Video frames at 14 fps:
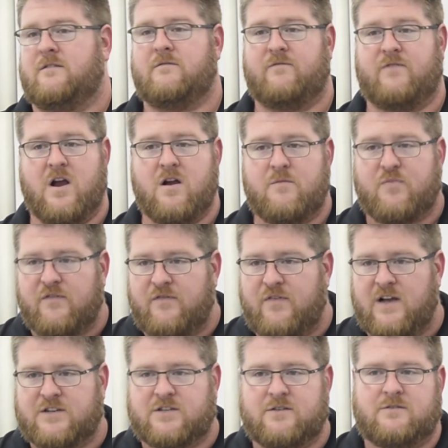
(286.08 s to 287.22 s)
very
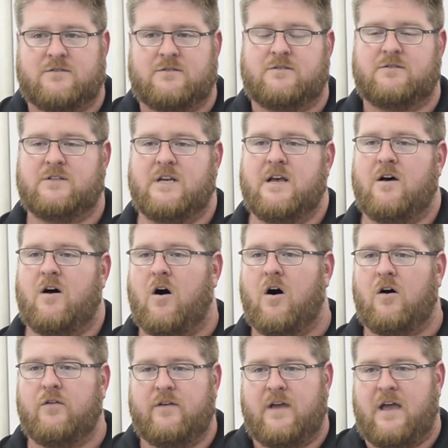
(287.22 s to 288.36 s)
professional,
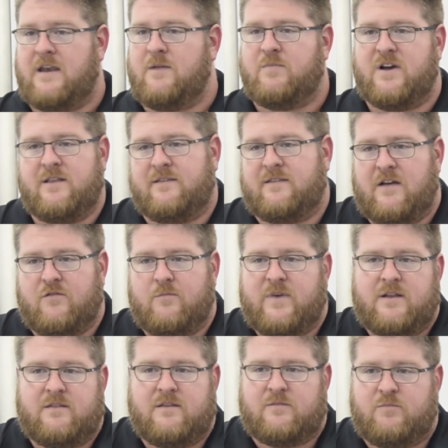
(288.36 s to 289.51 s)
all the anybody that's ever been
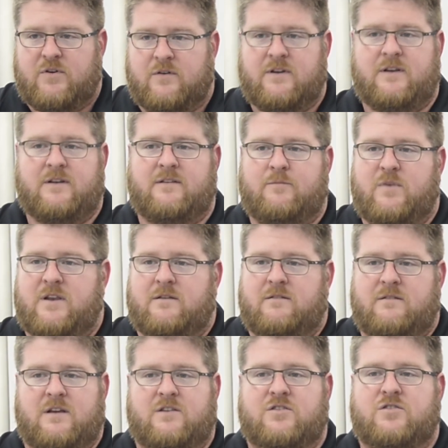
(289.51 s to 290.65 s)
in this building has been
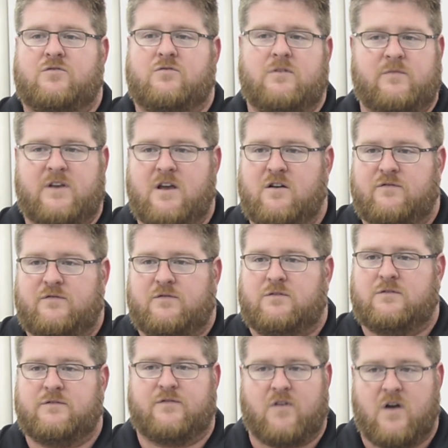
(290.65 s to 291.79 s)
extremely helpful
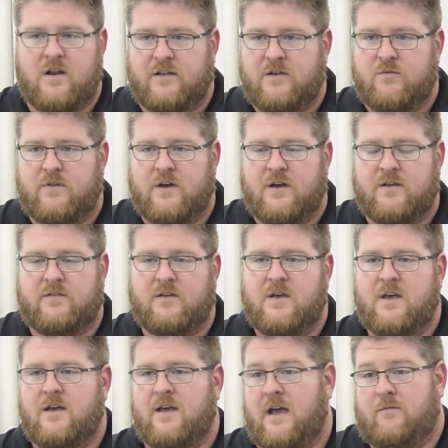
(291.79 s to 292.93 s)
and friendly with us,
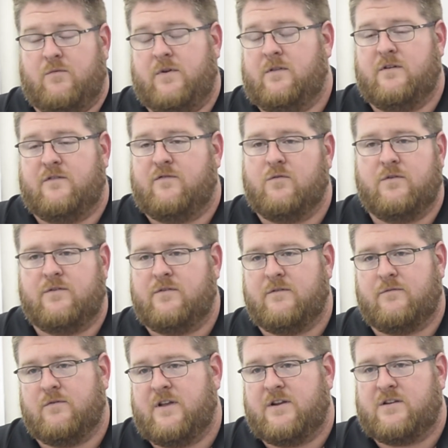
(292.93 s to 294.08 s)
and we look forward to the
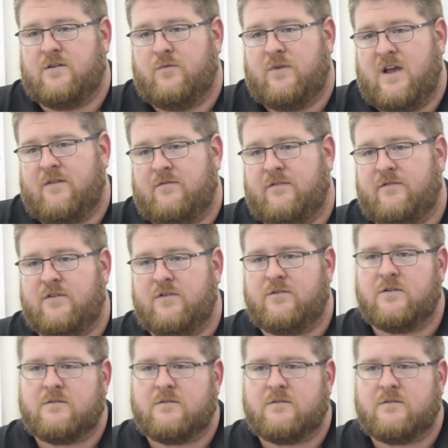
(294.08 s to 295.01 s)
relationship we have in the future.